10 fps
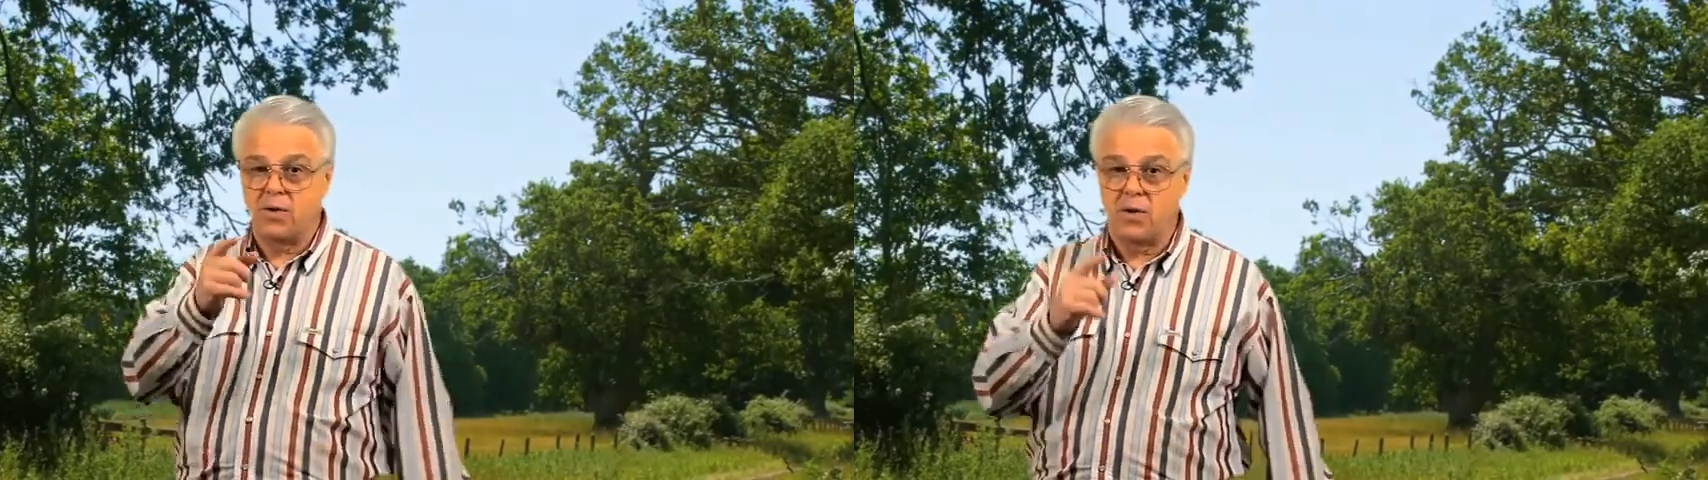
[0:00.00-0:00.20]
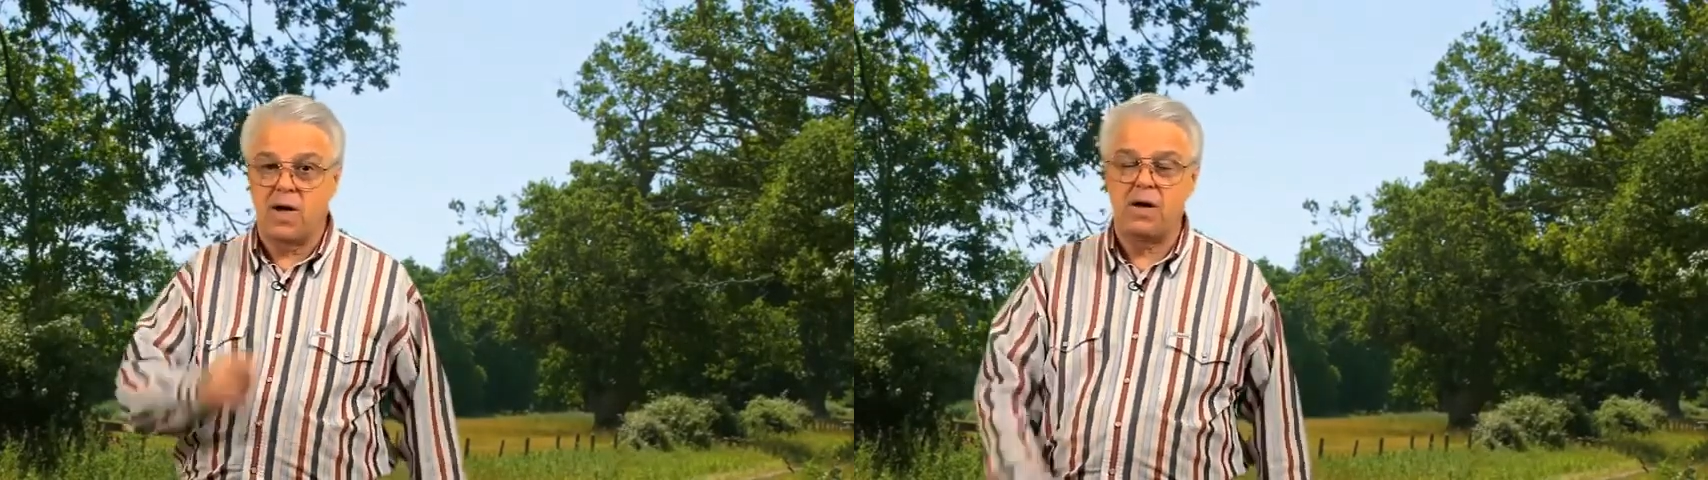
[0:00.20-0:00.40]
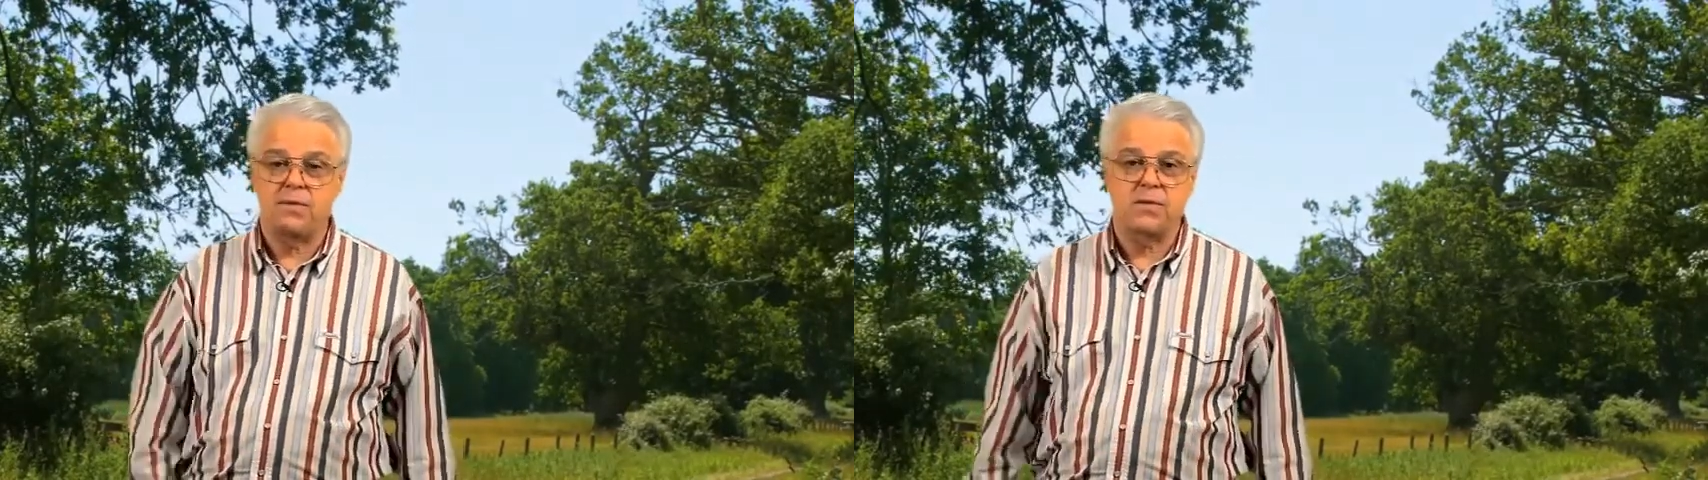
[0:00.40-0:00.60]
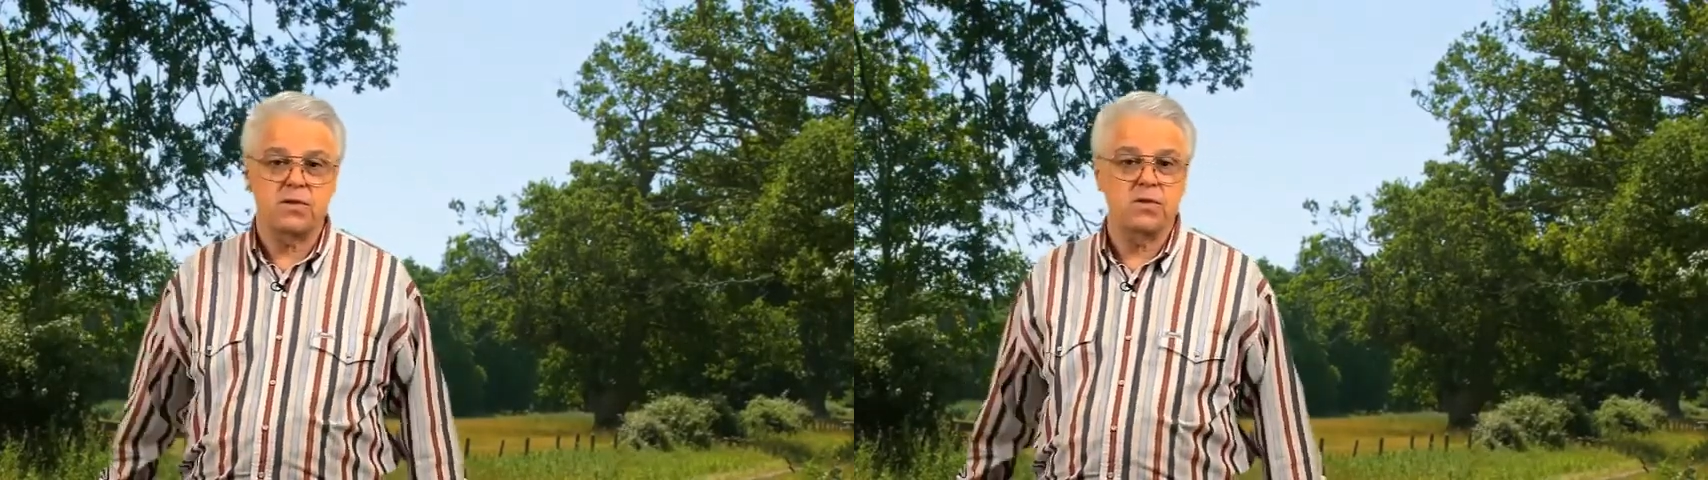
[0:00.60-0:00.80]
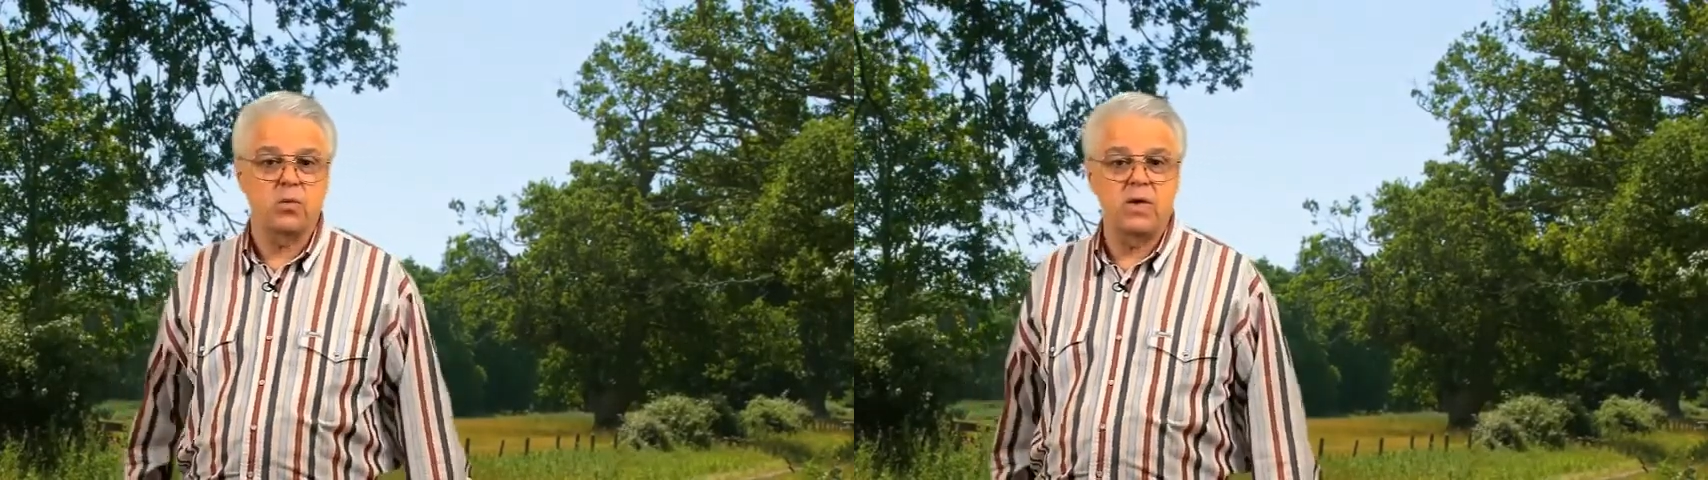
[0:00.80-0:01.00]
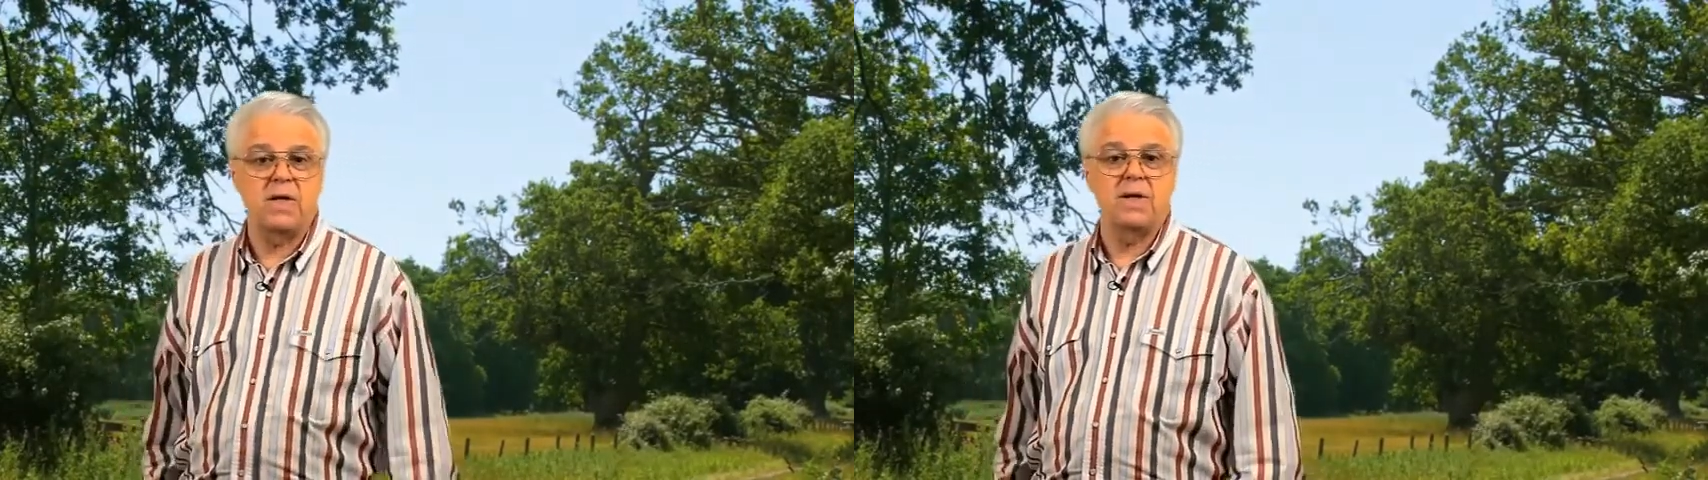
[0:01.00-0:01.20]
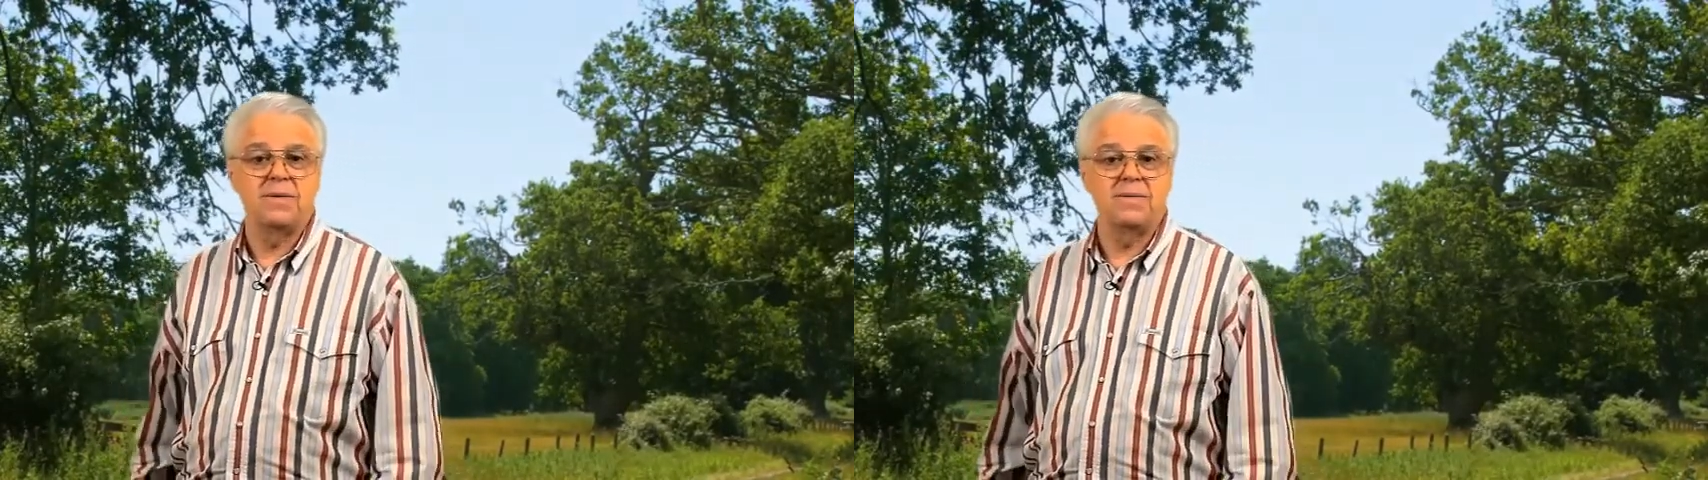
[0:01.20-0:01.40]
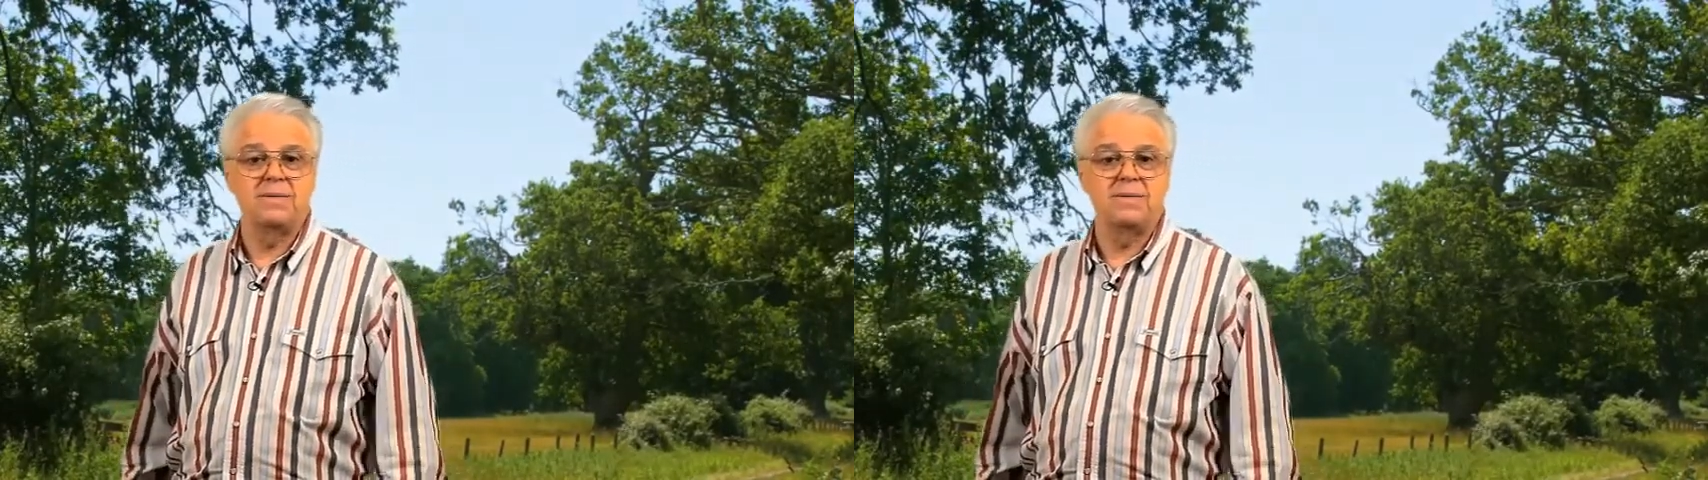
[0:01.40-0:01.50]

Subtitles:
their office as well.